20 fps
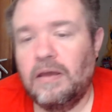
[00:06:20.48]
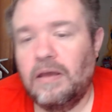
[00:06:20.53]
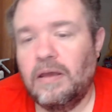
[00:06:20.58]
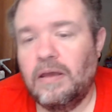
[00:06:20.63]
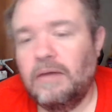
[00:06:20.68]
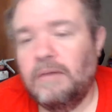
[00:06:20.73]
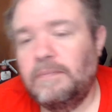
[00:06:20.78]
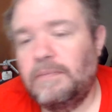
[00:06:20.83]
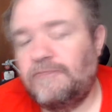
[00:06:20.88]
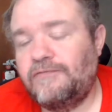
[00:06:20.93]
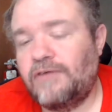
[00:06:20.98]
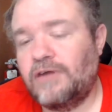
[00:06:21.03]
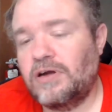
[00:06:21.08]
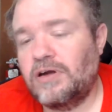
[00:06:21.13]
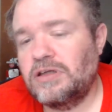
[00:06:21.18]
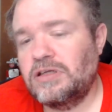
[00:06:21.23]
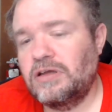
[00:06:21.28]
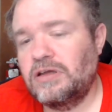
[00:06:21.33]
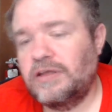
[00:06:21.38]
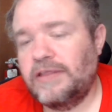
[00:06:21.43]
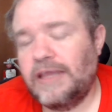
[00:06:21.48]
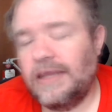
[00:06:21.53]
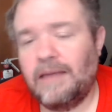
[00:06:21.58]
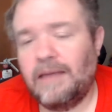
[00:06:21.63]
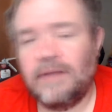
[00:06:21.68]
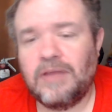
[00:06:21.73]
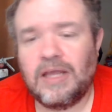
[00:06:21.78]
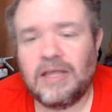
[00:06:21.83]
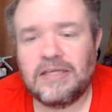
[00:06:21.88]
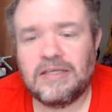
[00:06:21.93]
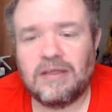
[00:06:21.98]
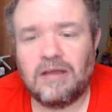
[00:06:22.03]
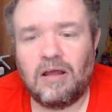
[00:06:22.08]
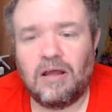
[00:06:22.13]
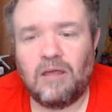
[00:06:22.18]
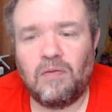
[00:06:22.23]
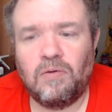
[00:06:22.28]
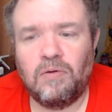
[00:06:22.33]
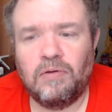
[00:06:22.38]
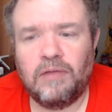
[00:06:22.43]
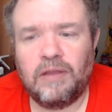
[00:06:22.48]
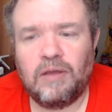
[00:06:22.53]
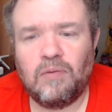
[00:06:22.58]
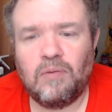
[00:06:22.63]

But first good thing I saw were they